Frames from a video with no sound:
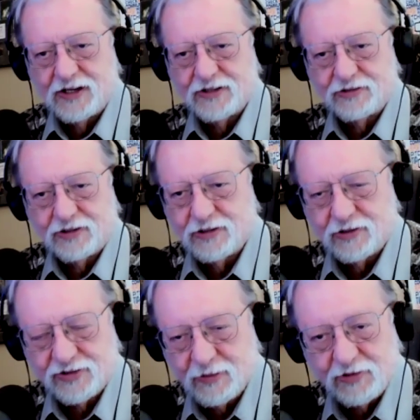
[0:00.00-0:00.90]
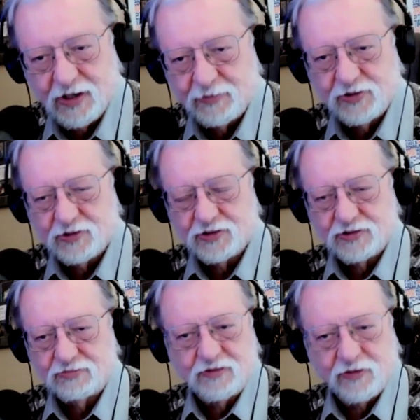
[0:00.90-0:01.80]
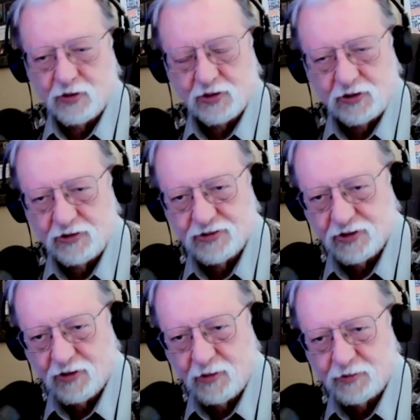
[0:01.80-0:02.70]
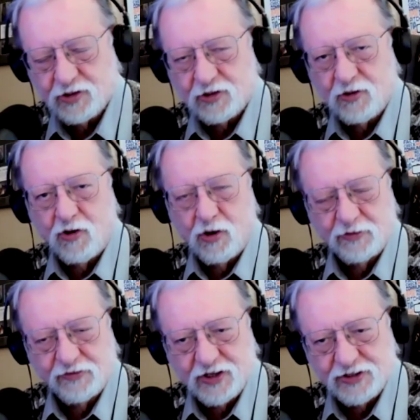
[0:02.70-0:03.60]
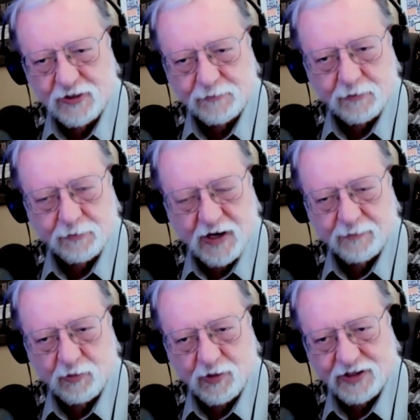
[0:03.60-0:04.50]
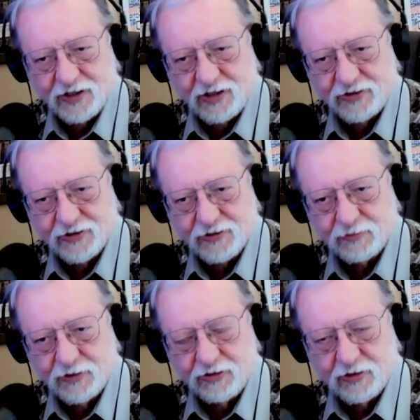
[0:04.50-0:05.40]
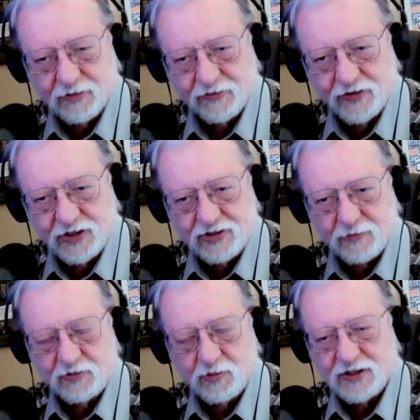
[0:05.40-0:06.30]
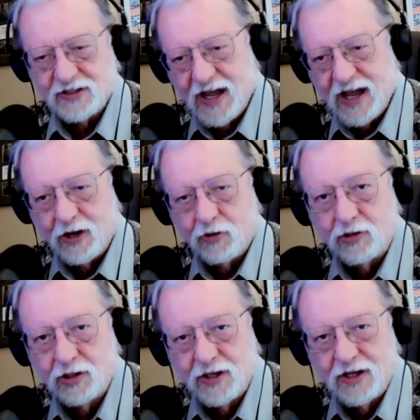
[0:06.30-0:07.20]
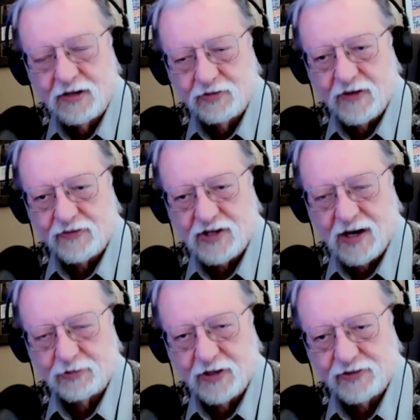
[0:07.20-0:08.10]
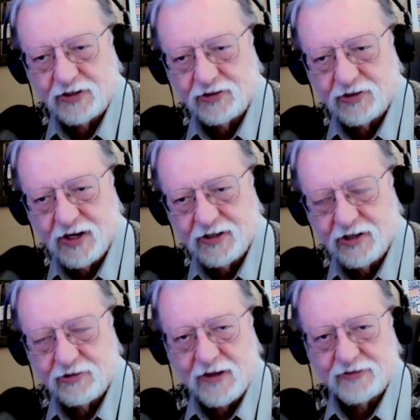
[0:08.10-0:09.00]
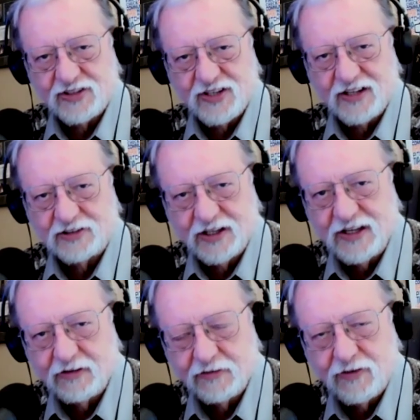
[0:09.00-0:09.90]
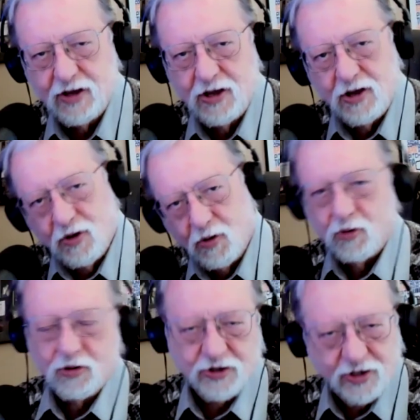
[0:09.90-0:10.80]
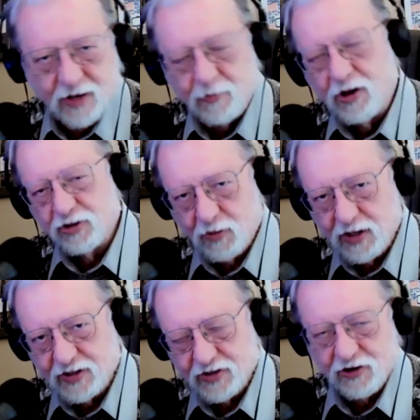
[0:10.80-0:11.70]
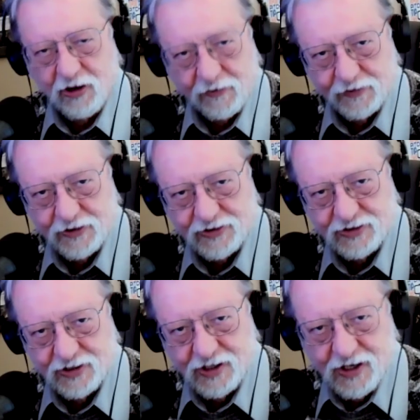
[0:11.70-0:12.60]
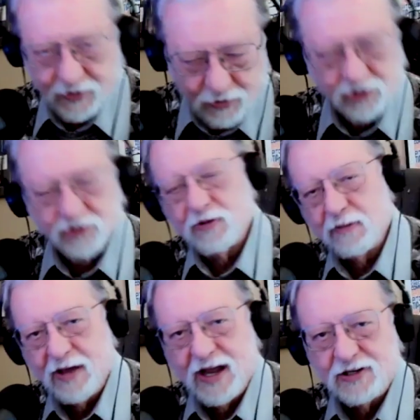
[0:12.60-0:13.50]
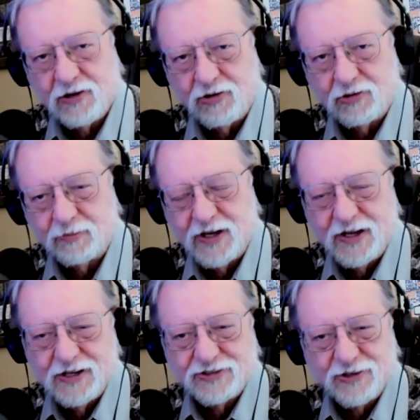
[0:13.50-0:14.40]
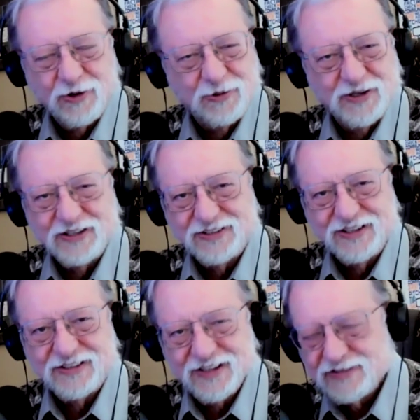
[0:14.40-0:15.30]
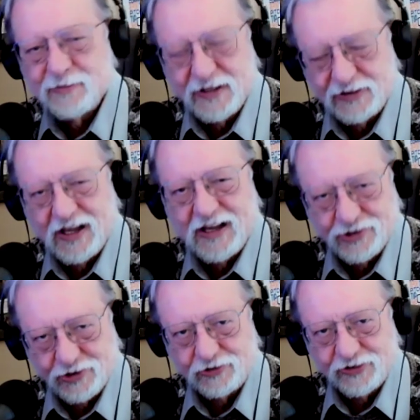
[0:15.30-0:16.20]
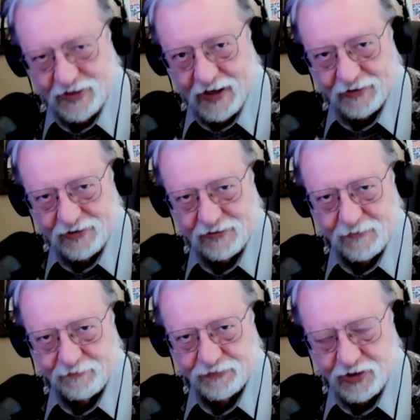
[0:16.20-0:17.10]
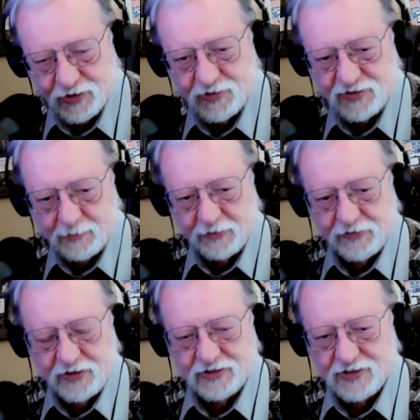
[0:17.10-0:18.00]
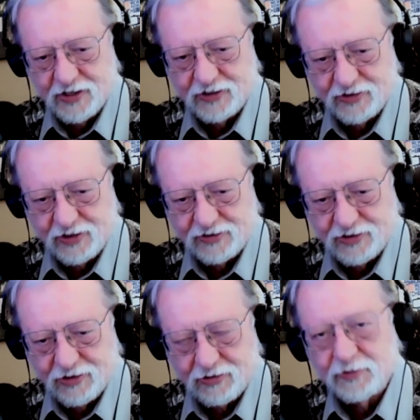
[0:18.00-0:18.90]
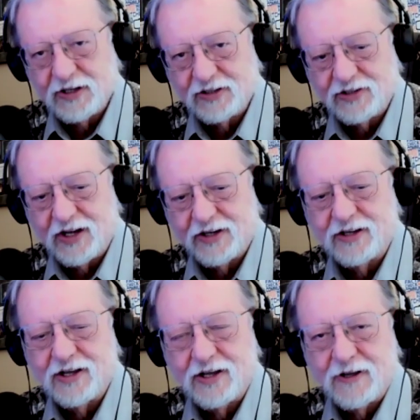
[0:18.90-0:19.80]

and sometimes you could, if you're close to your home, you could go home and finish up your paperwork, get on your computer and finish up the work. Now, if you have time left in your day, you either have to take leave or you all the way to the office and all the way back home. So it doesn't make logical sense to do some of these things that are being done.